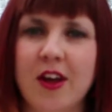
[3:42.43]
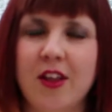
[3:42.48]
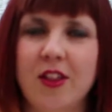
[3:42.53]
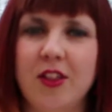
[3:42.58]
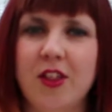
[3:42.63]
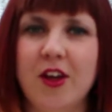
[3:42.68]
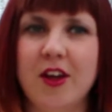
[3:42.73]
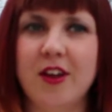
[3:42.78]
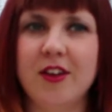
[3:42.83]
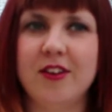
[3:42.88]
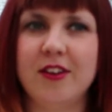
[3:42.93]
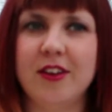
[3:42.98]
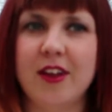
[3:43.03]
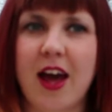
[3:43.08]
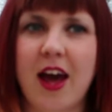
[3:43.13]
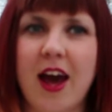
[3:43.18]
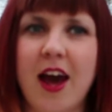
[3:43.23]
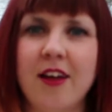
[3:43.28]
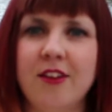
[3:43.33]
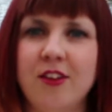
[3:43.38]
that
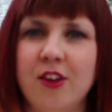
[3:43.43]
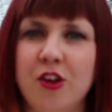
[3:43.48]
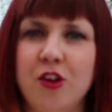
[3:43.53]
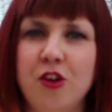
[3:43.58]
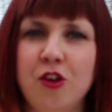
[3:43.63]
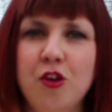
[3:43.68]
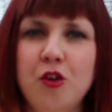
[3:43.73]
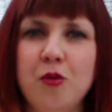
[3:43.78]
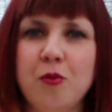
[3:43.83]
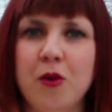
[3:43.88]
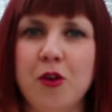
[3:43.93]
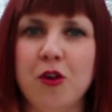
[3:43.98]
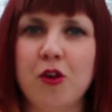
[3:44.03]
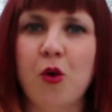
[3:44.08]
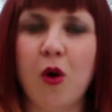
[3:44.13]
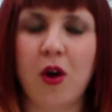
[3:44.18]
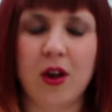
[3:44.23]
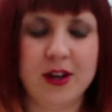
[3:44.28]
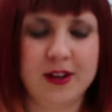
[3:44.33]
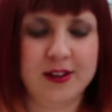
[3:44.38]
has a human
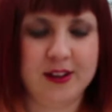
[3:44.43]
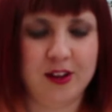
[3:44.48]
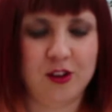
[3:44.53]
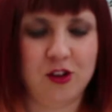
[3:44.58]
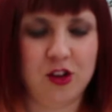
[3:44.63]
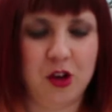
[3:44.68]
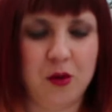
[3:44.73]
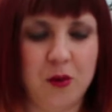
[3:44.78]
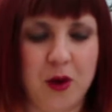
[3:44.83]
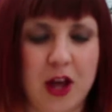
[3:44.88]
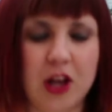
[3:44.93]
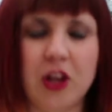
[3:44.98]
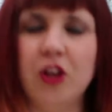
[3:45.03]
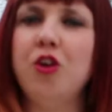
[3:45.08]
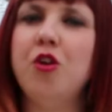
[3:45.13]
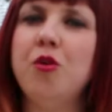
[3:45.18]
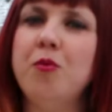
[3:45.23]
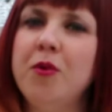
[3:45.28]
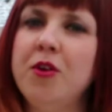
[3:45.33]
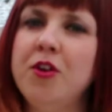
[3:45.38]
quality to it.
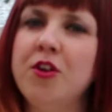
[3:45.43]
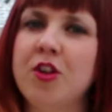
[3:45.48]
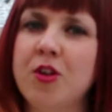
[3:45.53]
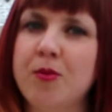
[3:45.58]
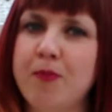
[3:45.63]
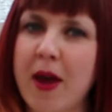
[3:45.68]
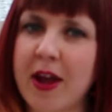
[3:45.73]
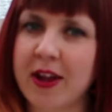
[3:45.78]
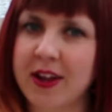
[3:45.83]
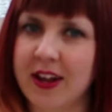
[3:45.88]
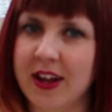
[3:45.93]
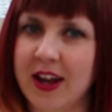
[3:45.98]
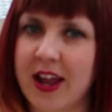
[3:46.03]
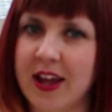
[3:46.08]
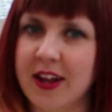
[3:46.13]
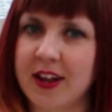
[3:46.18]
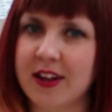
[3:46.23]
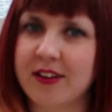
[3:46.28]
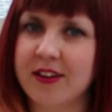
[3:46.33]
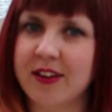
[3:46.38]
Humans
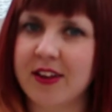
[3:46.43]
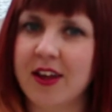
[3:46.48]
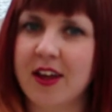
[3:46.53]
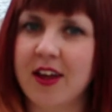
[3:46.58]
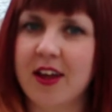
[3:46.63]
speculate.